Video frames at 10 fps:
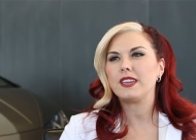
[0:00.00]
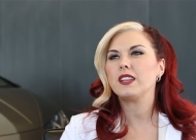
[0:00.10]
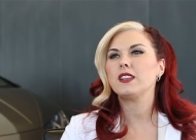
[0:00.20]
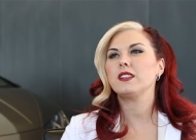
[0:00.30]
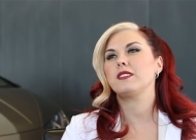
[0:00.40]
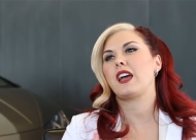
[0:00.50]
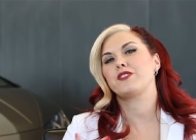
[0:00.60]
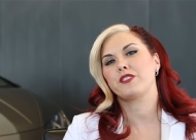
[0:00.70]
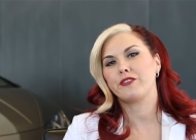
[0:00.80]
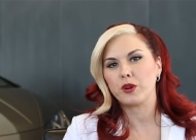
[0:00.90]
then
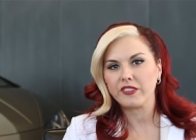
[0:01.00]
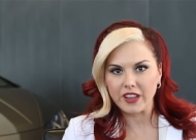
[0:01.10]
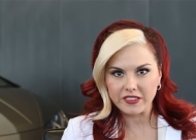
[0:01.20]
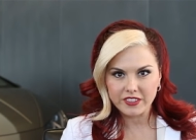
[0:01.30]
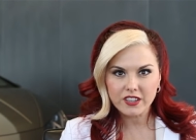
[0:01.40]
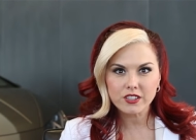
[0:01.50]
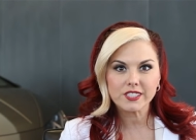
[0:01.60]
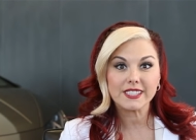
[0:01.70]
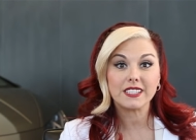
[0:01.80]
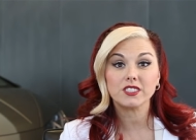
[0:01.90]
after four or five
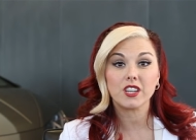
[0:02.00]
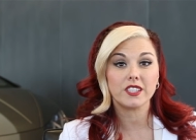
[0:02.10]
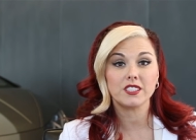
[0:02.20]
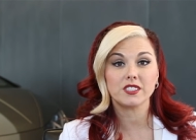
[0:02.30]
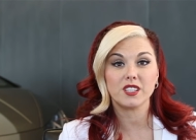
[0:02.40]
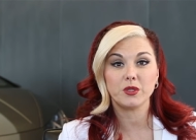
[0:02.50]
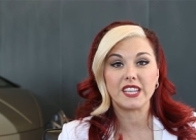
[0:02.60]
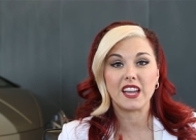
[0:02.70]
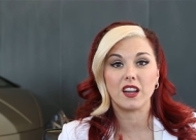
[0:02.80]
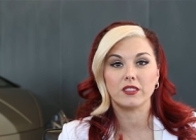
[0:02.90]
years, things started to slow
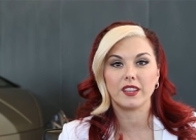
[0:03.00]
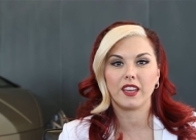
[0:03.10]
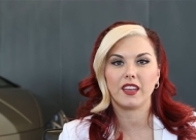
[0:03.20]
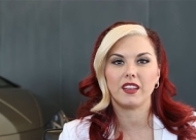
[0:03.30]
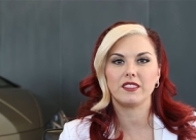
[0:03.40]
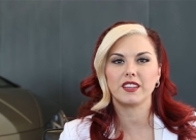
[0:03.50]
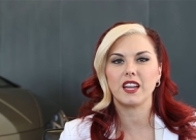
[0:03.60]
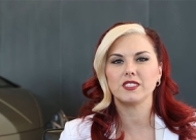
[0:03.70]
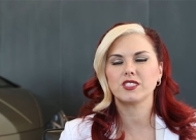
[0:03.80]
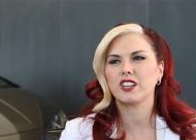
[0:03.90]
down and the
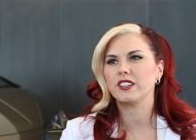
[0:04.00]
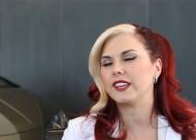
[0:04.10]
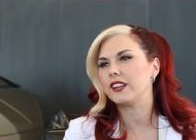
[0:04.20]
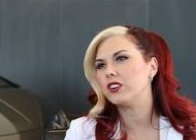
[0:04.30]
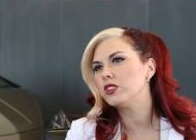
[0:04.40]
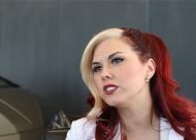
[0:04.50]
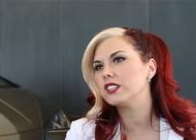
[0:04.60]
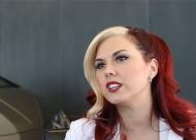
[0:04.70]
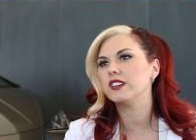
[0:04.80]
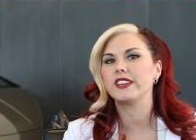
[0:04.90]
guys started to get
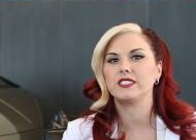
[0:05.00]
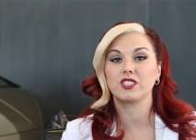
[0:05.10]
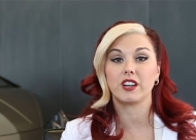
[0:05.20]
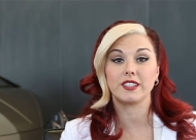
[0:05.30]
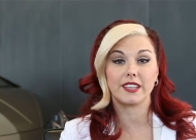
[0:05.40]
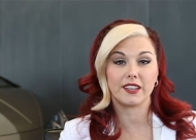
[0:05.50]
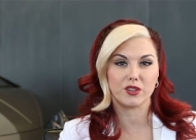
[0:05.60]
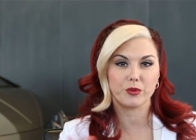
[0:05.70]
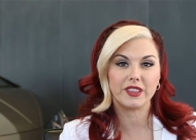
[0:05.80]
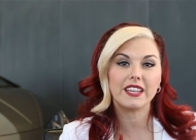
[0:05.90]
older, they started to get
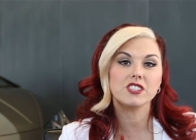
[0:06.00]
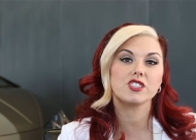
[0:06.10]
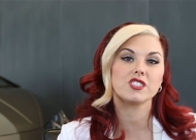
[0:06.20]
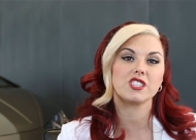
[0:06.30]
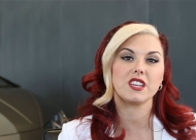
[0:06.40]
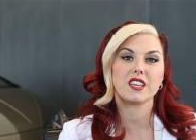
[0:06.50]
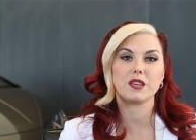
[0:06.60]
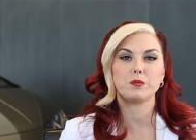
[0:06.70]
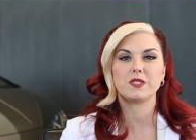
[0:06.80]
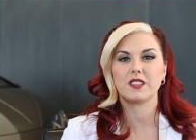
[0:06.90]
into
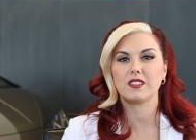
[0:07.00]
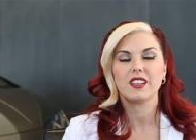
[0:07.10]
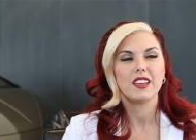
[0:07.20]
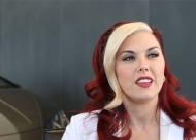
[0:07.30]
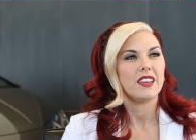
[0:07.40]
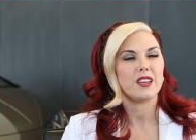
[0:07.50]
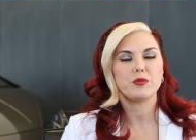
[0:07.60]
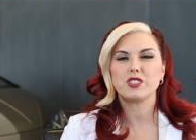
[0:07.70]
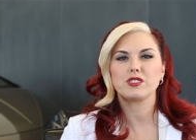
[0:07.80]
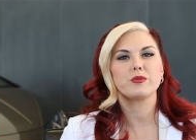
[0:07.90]
relationships, and it
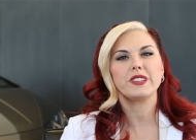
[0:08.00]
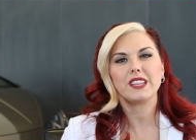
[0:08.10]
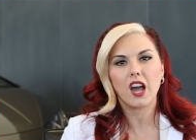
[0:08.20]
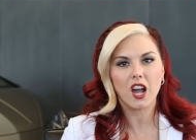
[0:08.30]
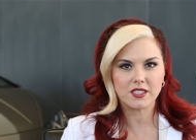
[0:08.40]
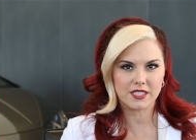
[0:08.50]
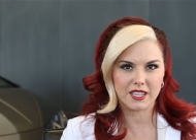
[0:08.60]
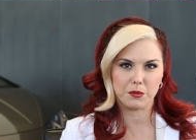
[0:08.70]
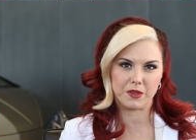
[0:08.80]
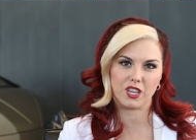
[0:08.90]
was just really hard to
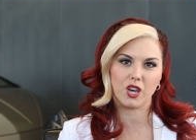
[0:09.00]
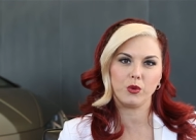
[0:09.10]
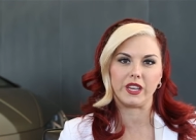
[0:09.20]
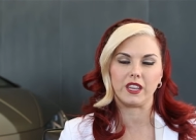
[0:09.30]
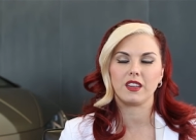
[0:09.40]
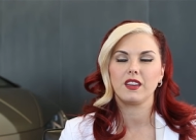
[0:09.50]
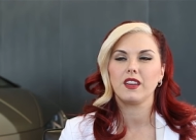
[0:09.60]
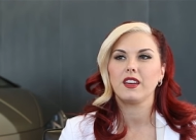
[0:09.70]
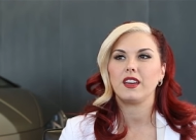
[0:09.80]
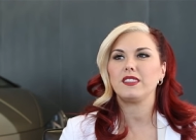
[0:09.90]
keep it going.
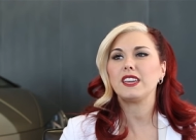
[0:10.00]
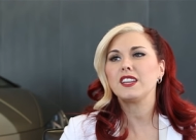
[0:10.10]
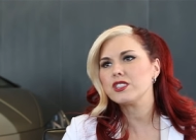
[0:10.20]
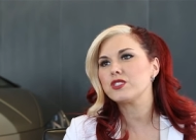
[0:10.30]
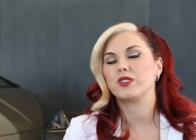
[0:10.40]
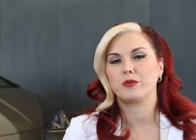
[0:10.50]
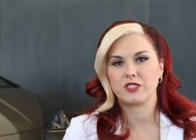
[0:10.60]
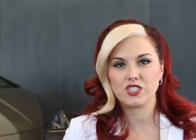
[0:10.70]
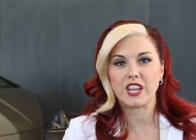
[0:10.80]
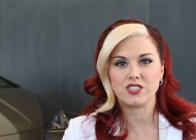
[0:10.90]
And the industry
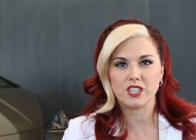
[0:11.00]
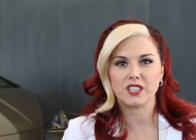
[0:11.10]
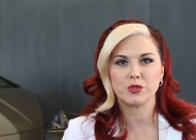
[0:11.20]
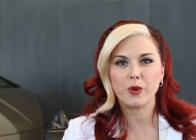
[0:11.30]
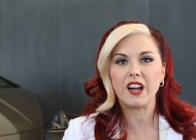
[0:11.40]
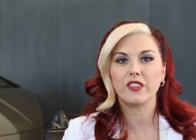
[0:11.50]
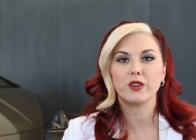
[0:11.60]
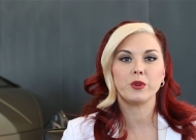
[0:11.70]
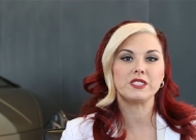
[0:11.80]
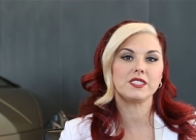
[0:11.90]
was changing as well.
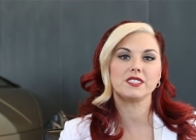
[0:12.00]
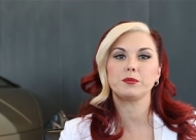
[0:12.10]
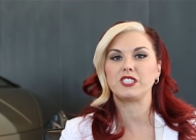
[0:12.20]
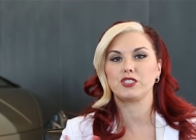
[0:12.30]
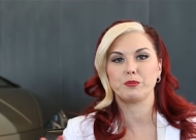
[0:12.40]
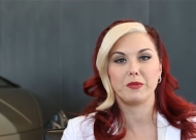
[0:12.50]
There wasn't as much